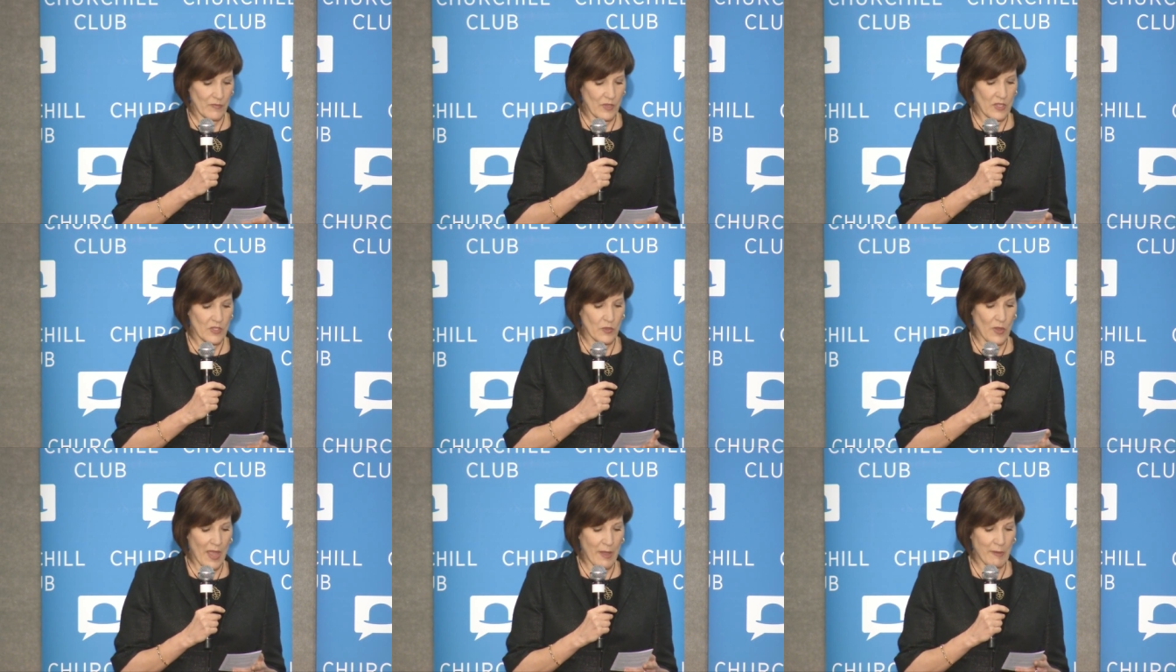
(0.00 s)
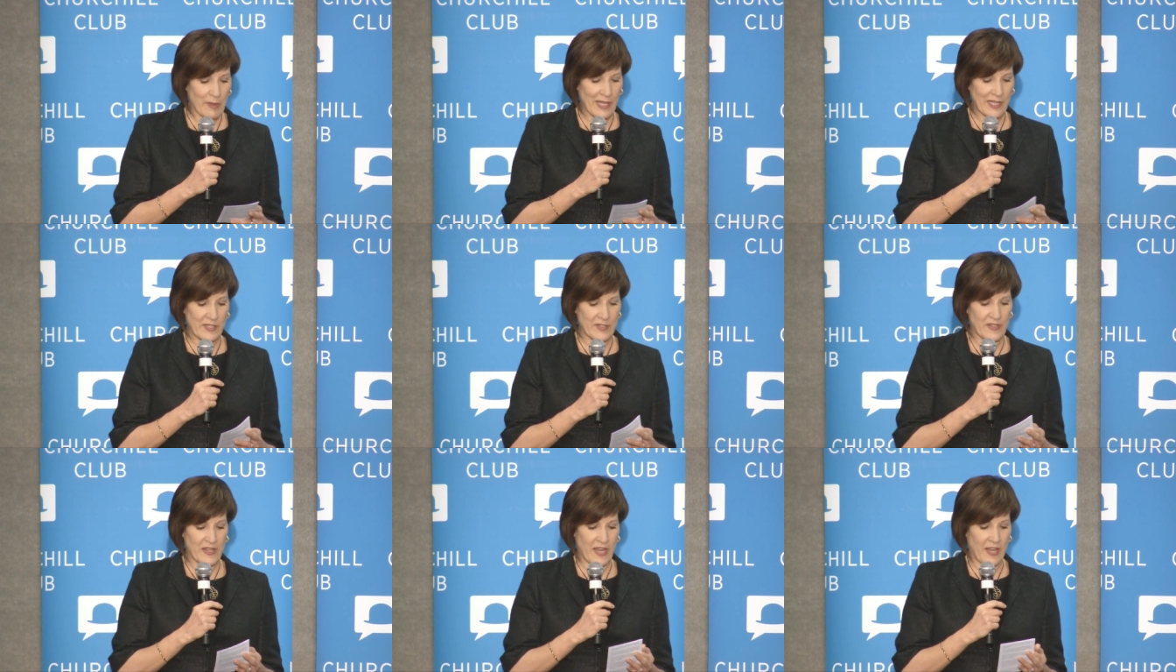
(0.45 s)
So I would
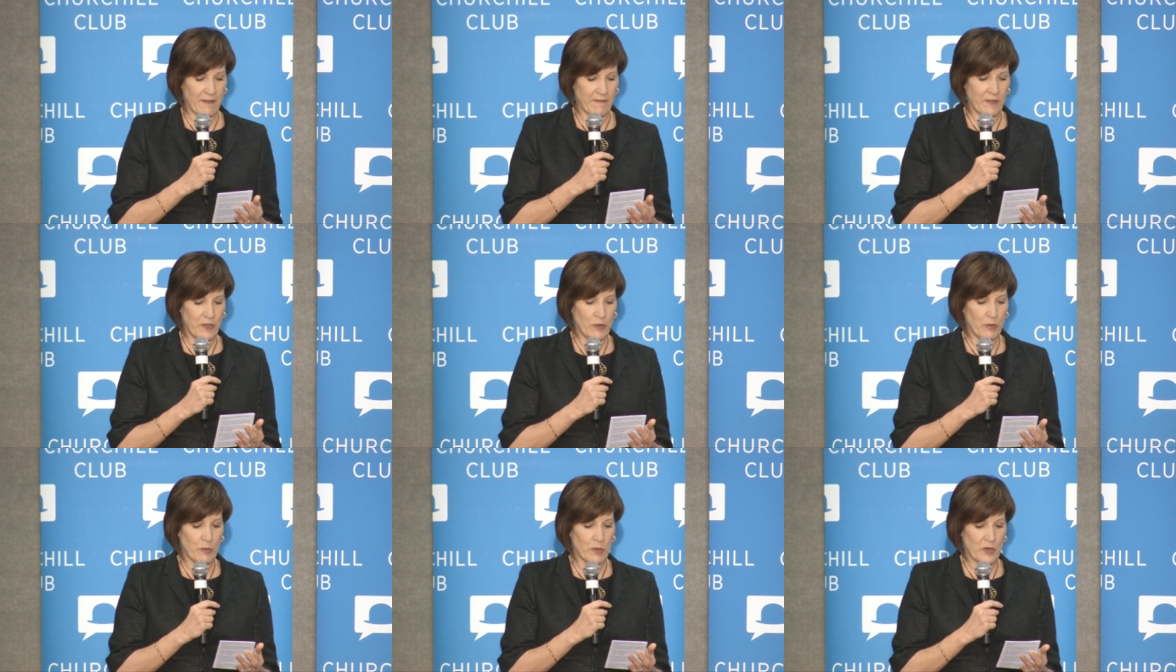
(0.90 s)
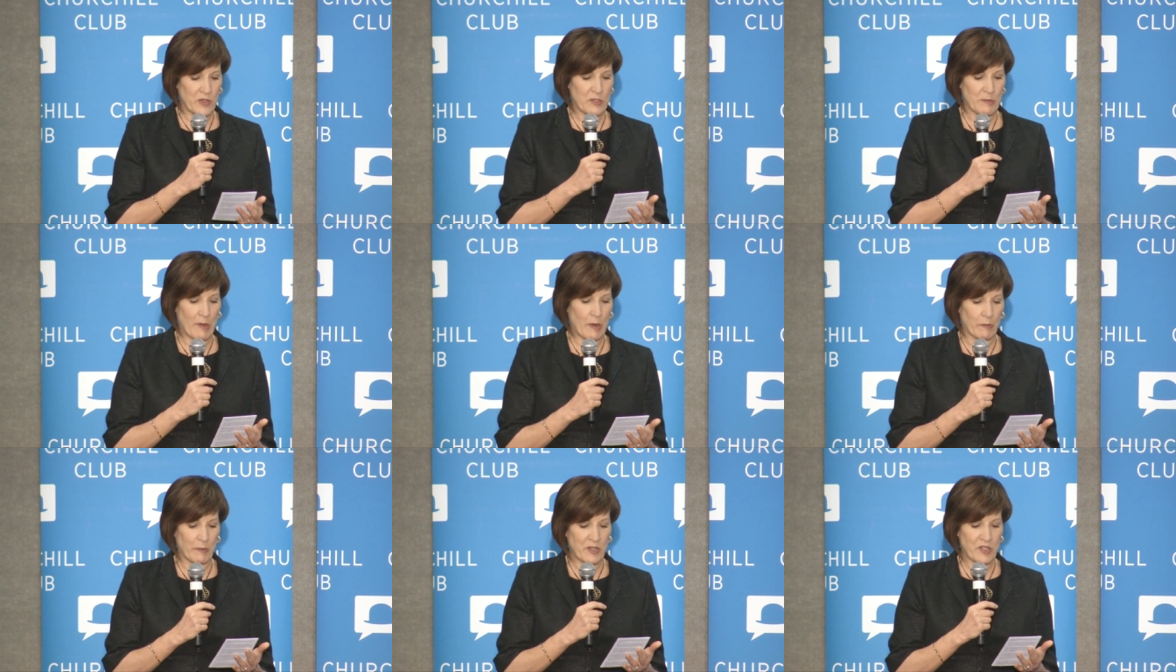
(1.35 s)
like to say a few words
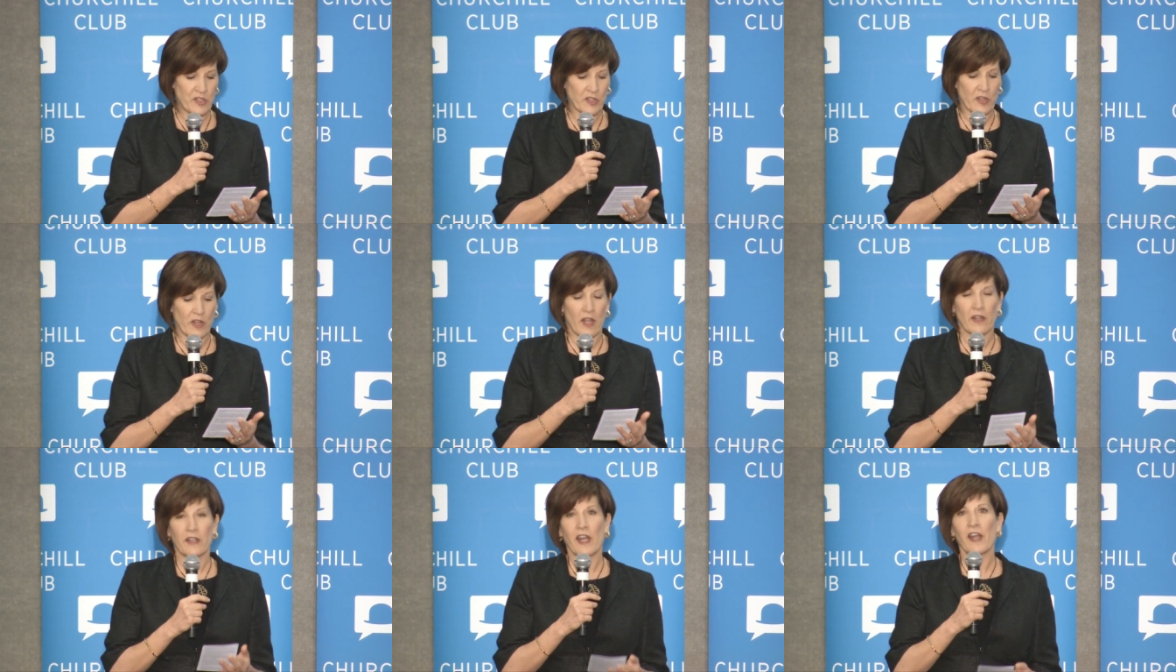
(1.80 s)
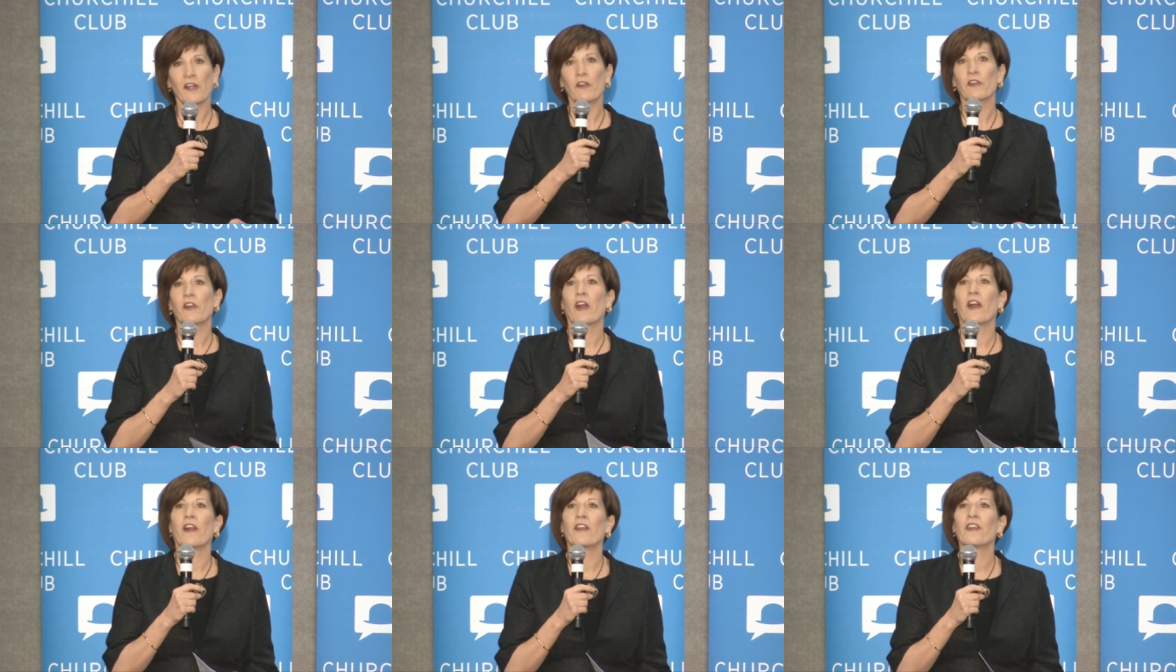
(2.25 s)
about Rich
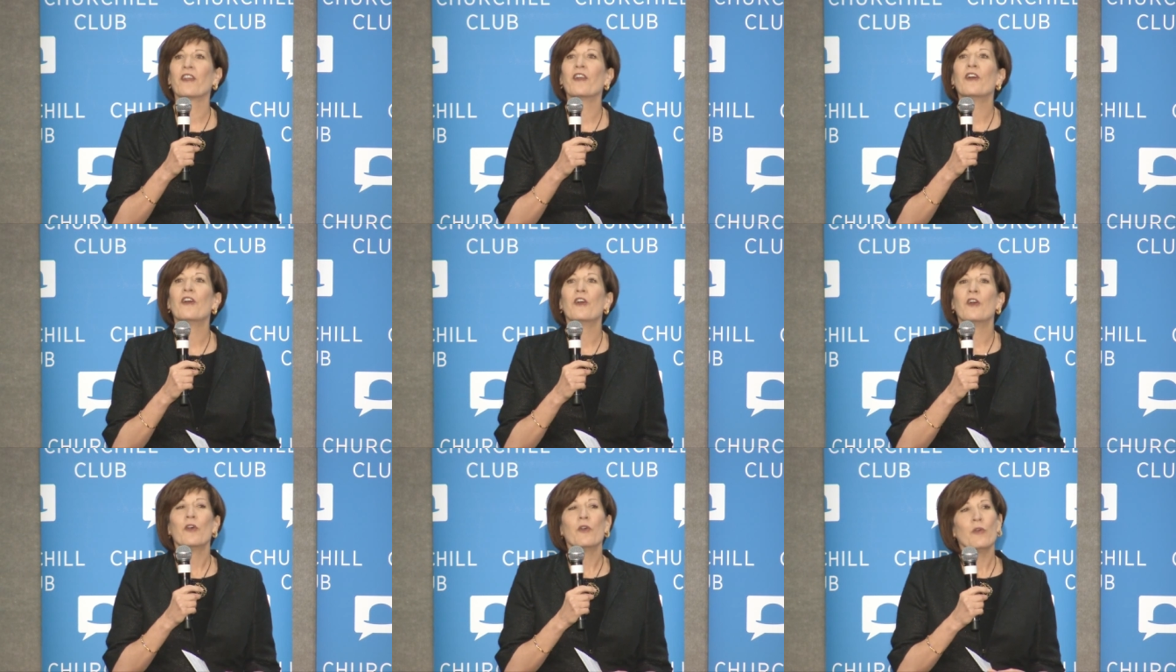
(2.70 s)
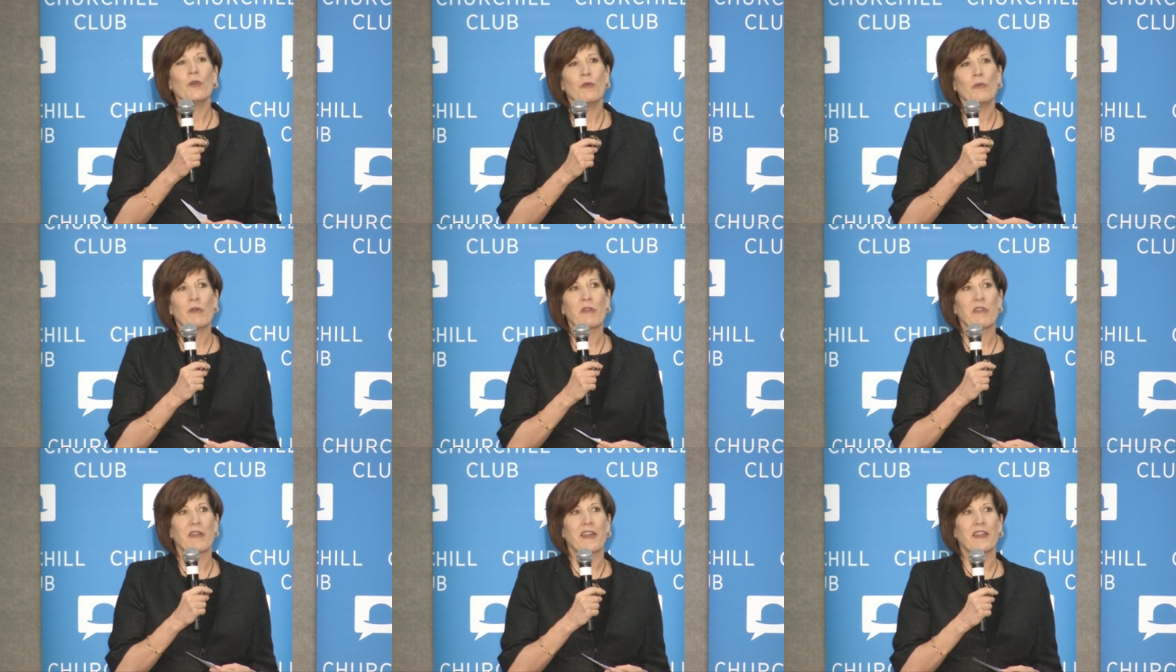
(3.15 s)
Karlgaard, who
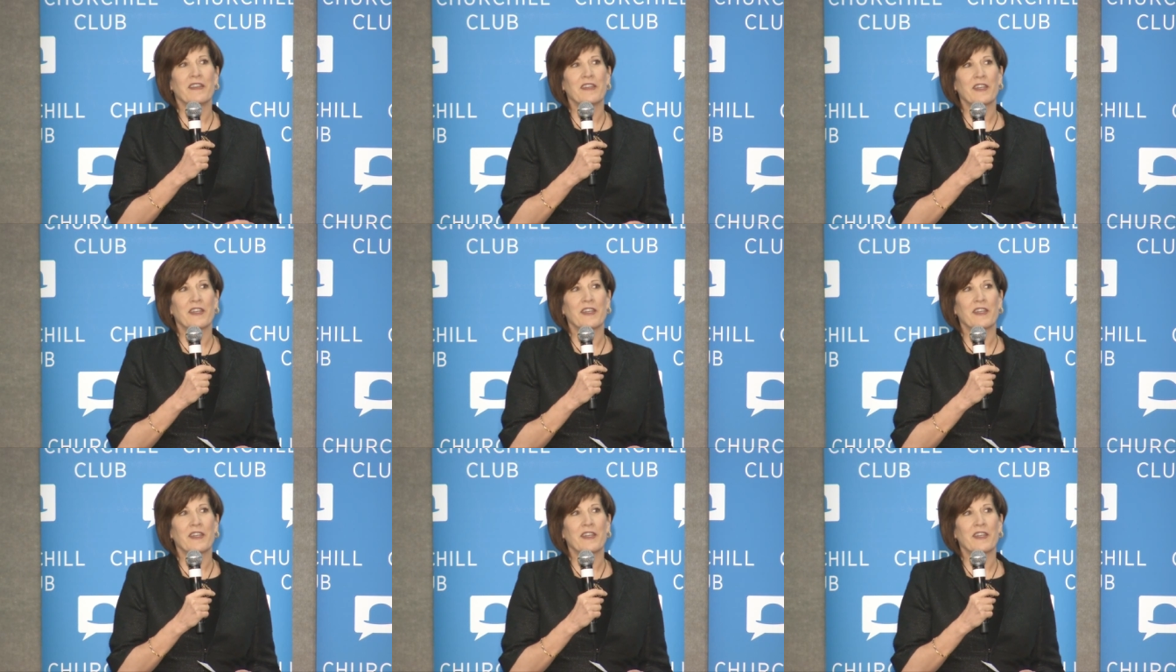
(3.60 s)
will then